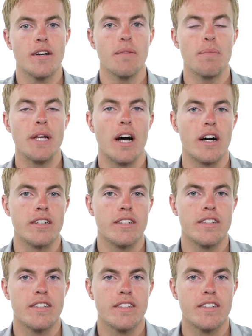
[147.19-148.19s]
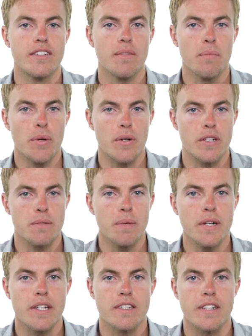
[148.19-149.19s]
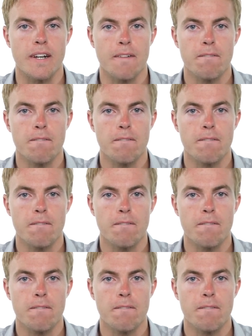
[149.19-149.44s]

beyond pure experiencing.